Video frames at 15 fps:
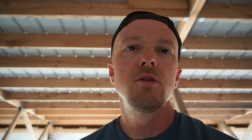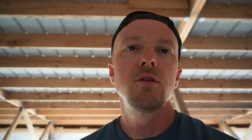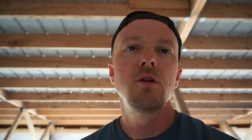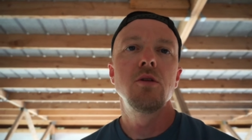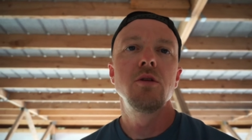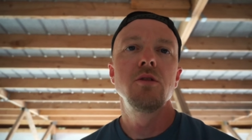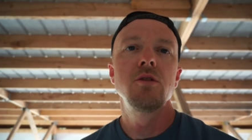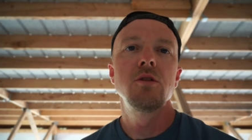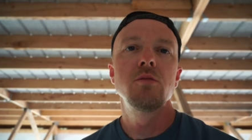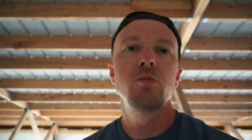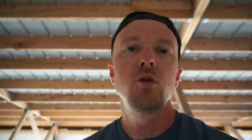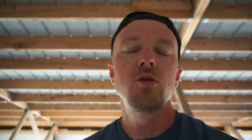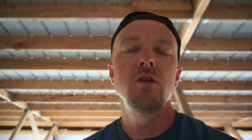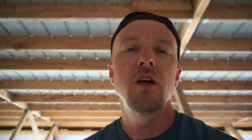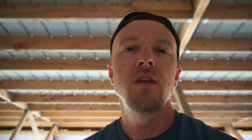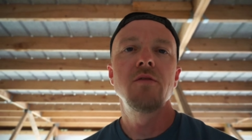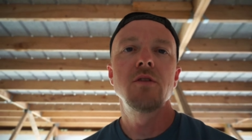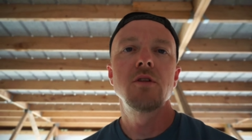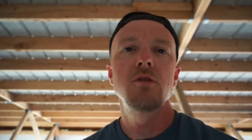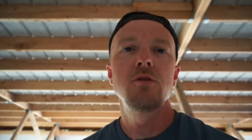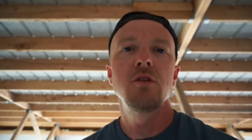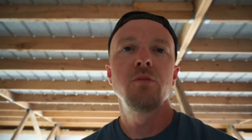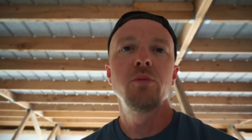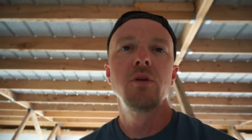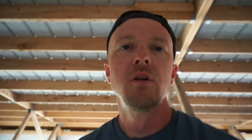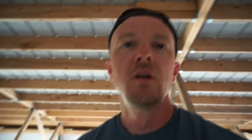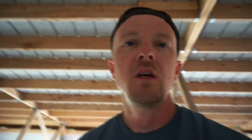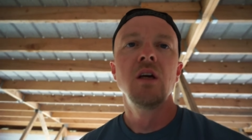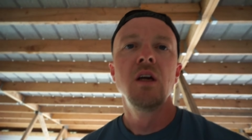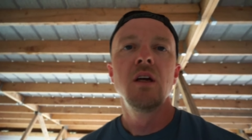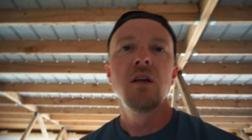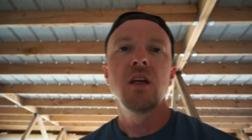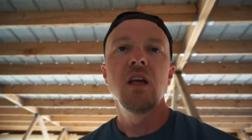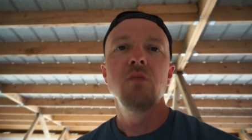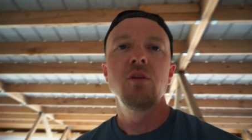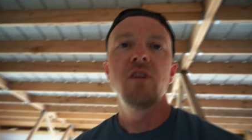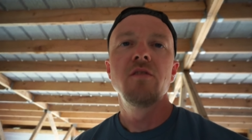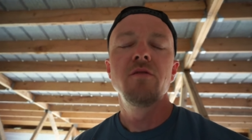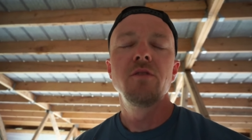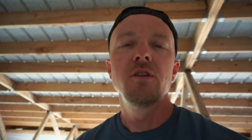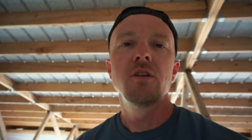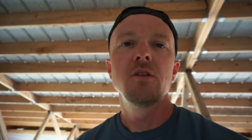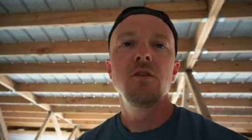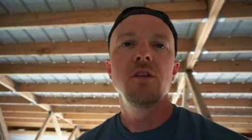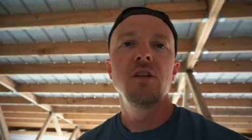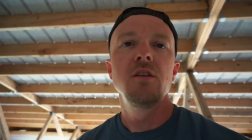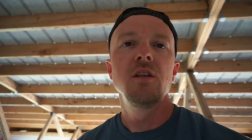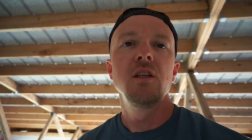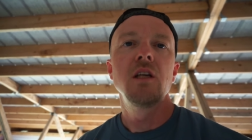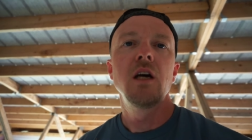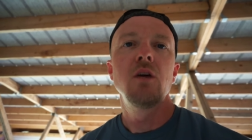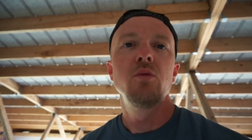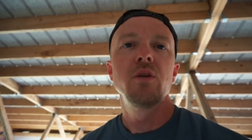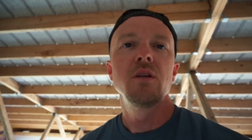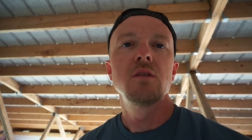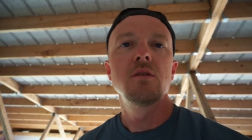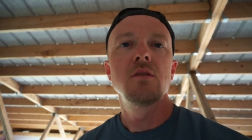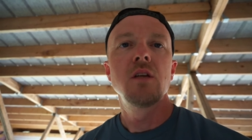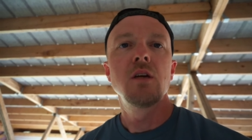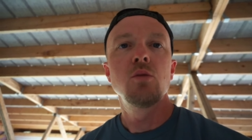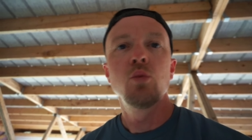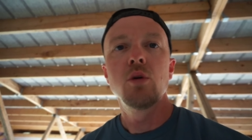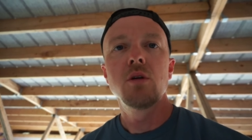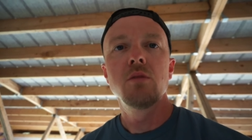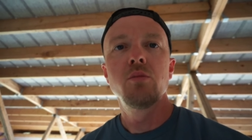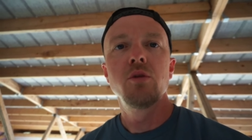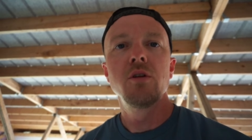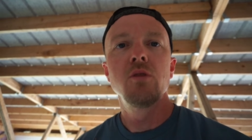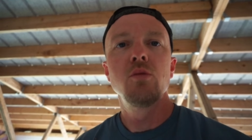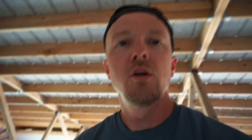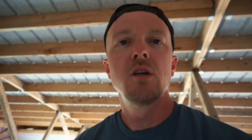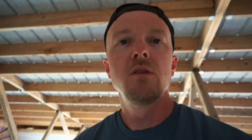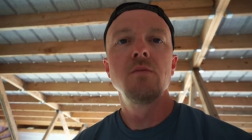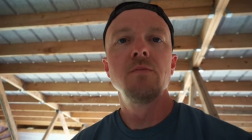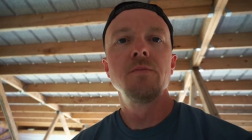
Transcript: So you just pulled off a strip. came off very cleanly that way, so that worked pretty well.